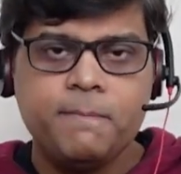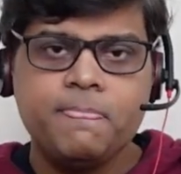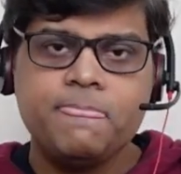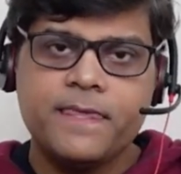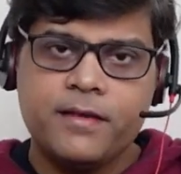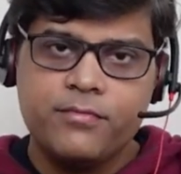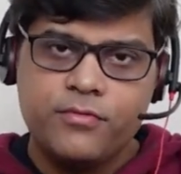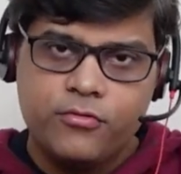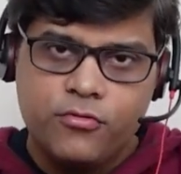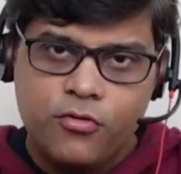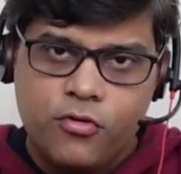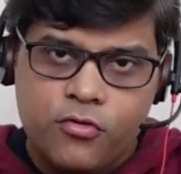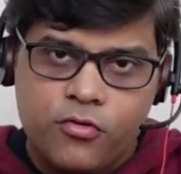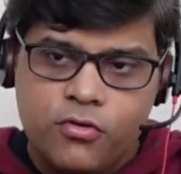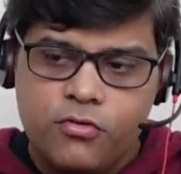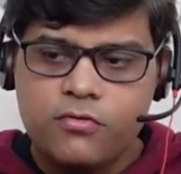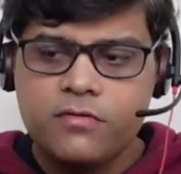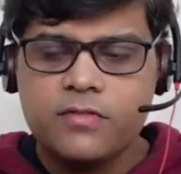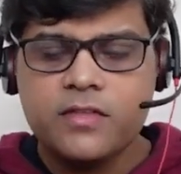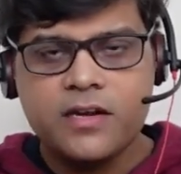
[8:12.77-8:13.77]
If you don't
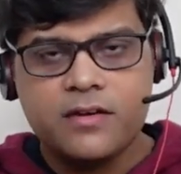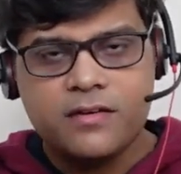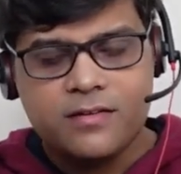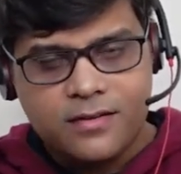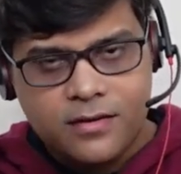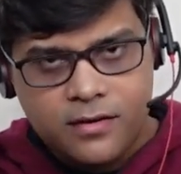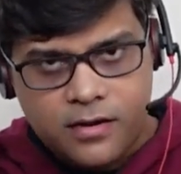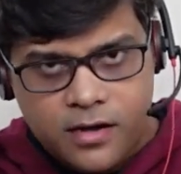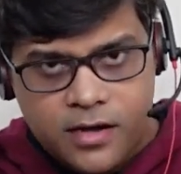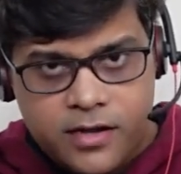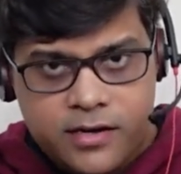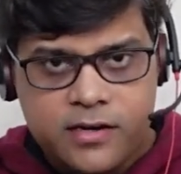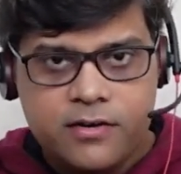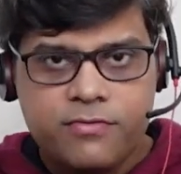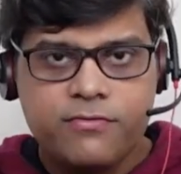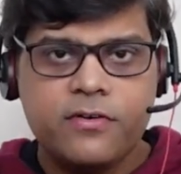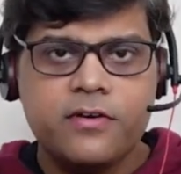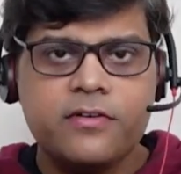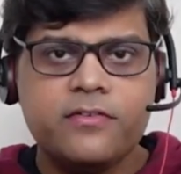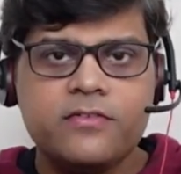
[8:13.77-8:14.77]
know, then learn it
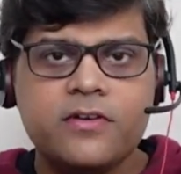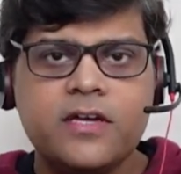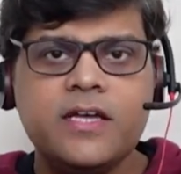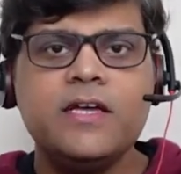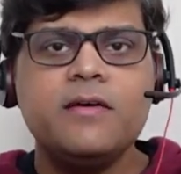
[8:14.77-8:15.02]
first,